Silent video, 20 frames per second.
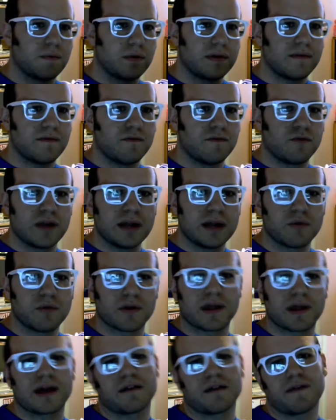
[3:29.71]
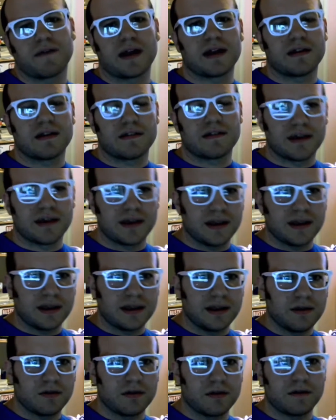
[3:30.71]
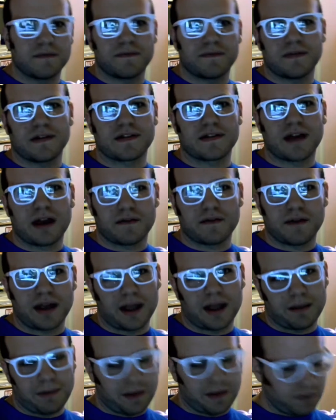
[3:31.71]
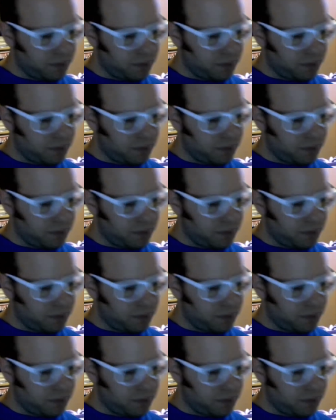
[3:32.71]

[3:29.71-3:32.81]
read more like a fantasy, or if the sci-fi elements would